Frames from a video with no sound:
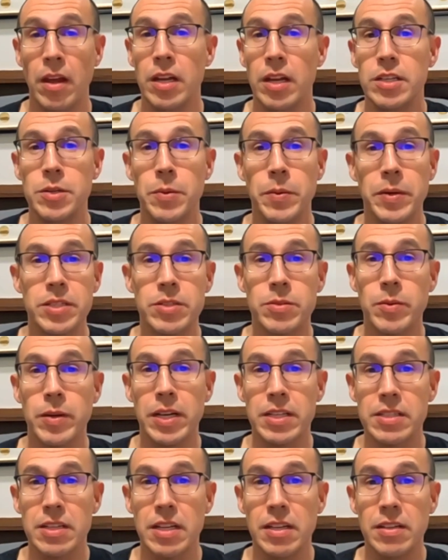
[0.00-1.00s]
Jewish
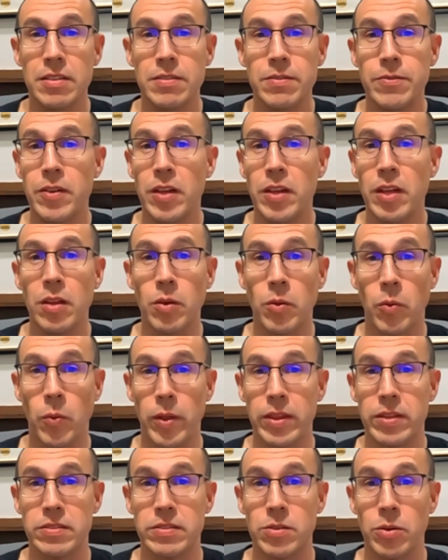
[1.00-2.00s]
tradition is filled
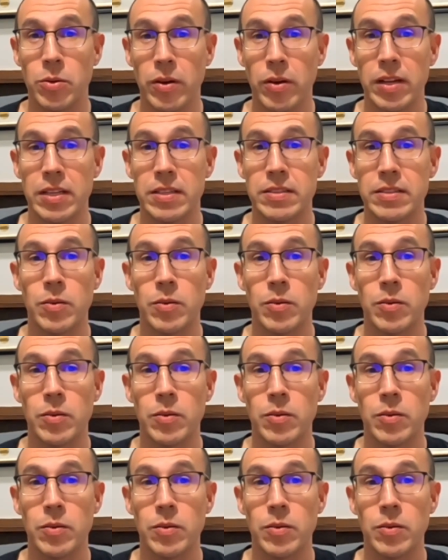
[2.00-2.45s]
with stories